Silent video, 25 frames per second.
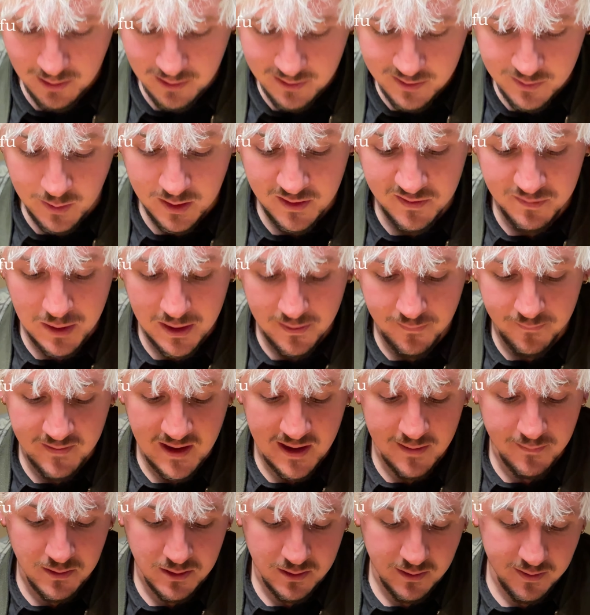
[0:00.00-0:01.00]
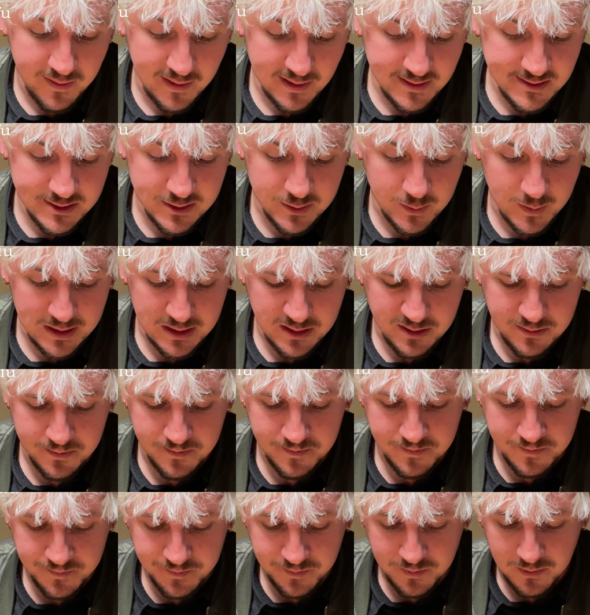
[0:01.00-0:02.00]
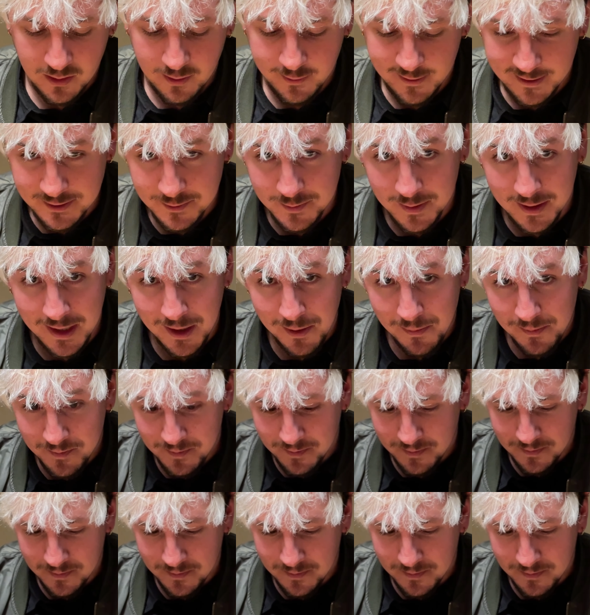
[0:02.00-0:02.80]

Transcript: It's one of my favorite things to eat. Are you guys ready?